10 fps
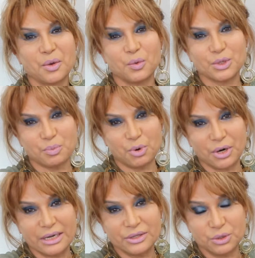was
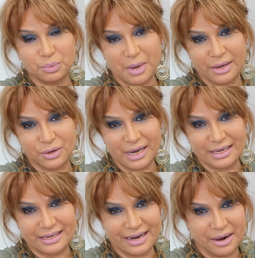born in Dubai,
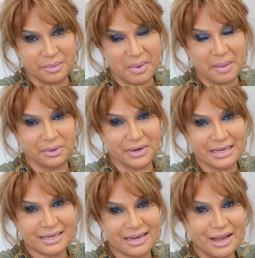United Arab
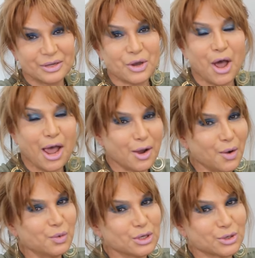Emirates. So I
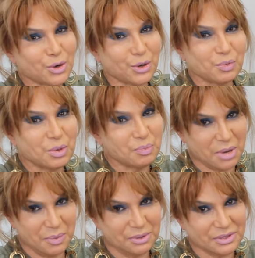always joke with
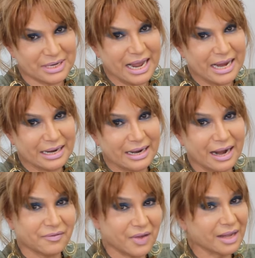people saying that
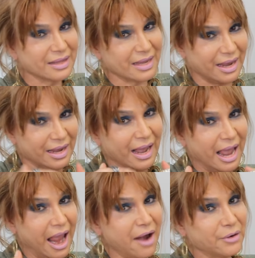I've got the
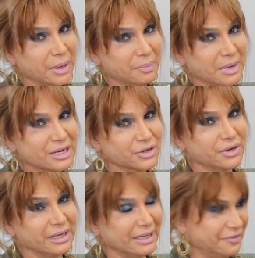
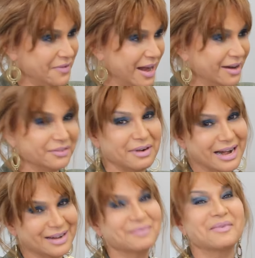Arab-Israel affair
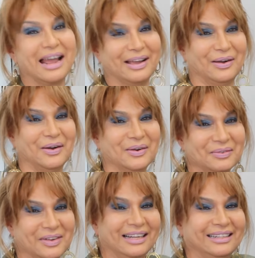right in my
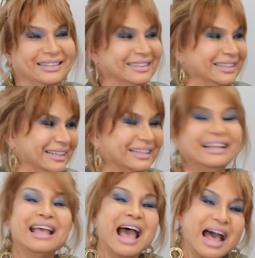home.
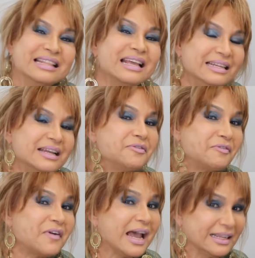And they did
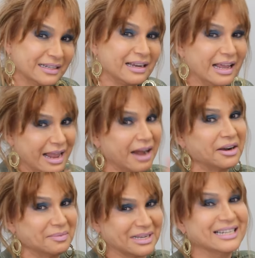fight like
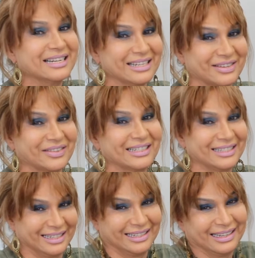Arabs in Israel.